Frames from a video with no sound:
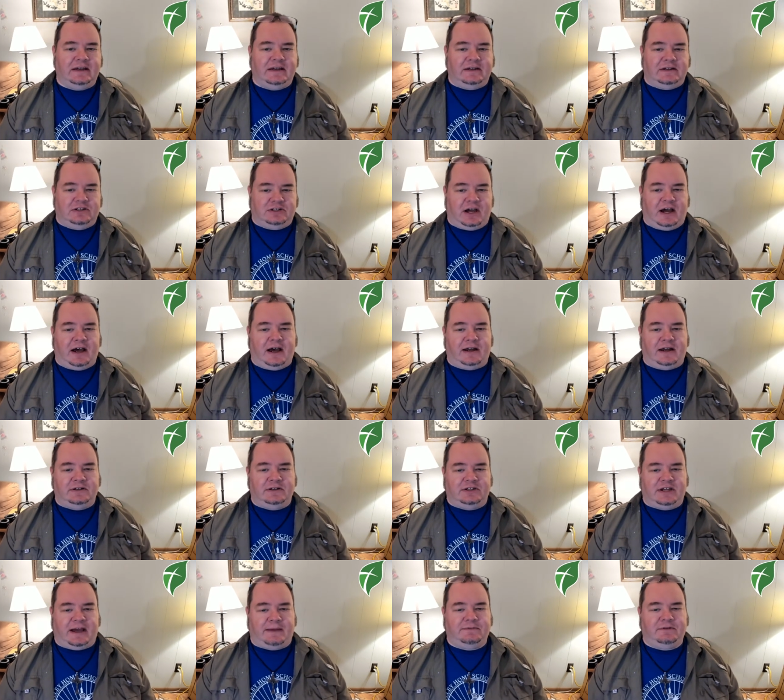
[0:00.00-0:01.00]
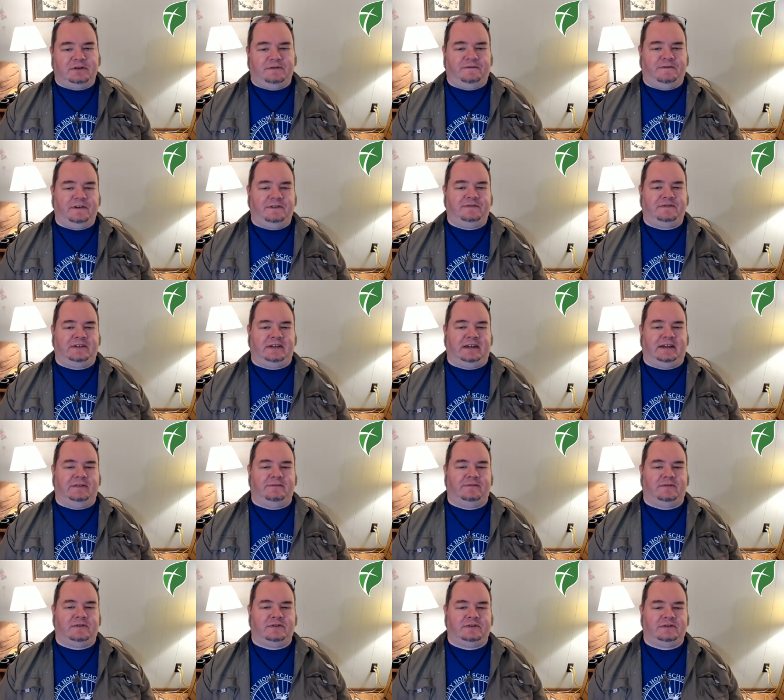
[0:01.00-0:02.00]
John chapter 15,
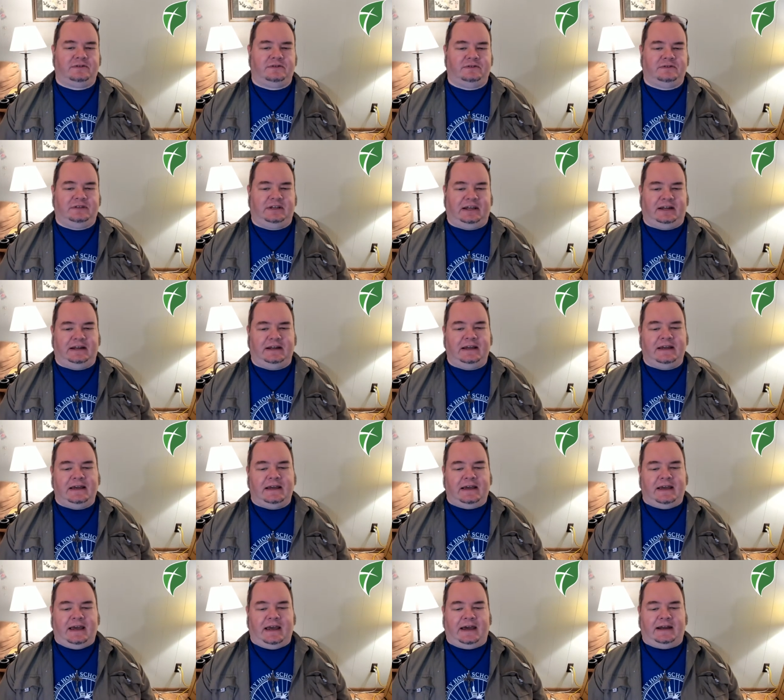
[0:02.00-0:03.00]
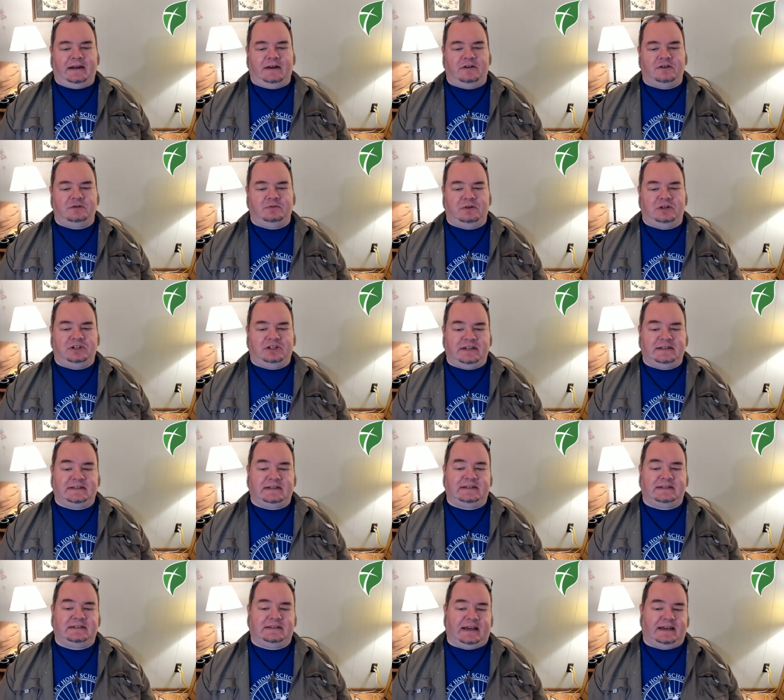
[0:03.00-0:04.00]
verse 13. And here's what
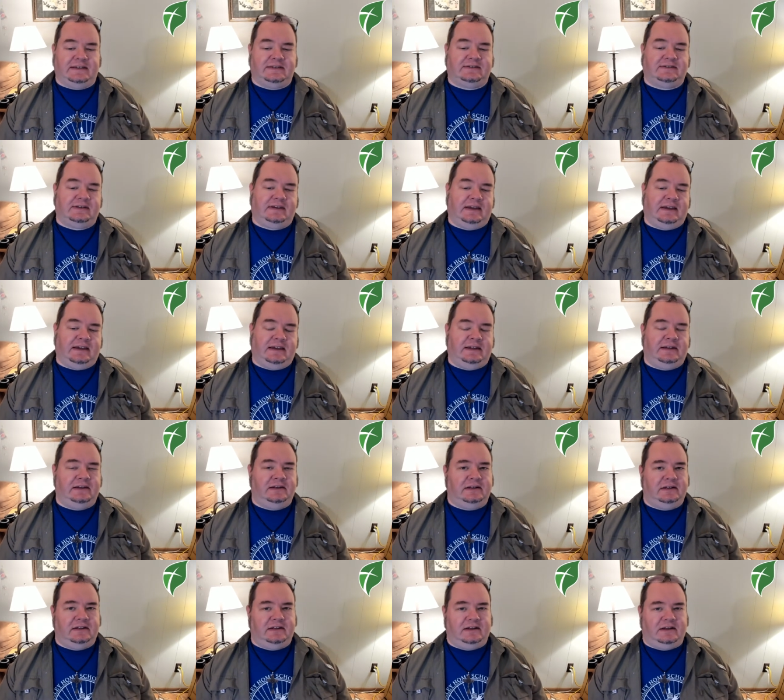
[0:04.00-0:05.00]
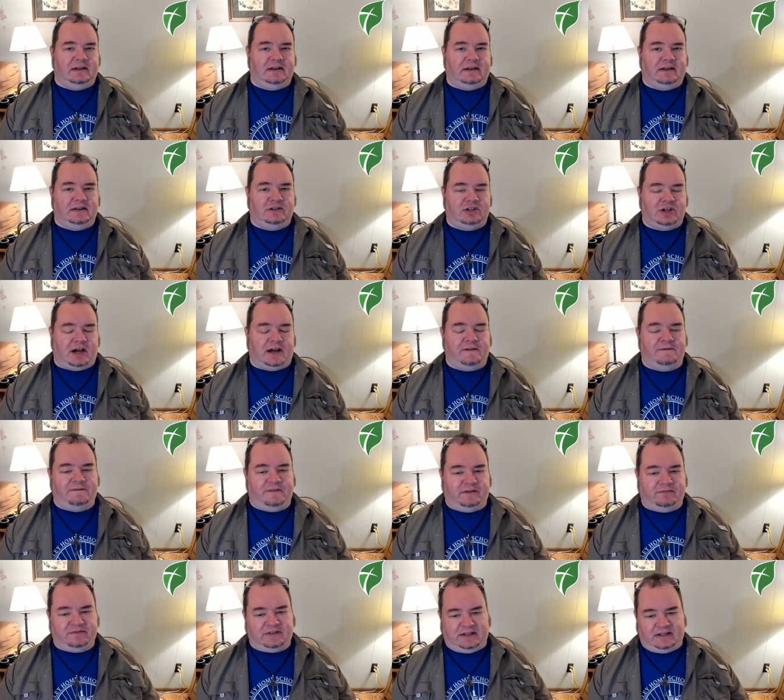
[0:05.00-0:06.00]
Jesus says in John
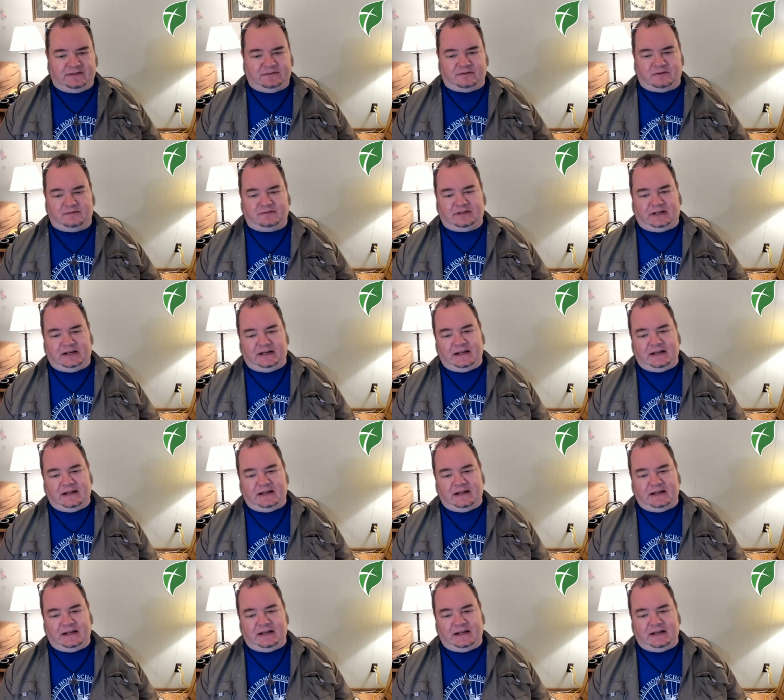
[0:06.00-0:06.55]
15, 13.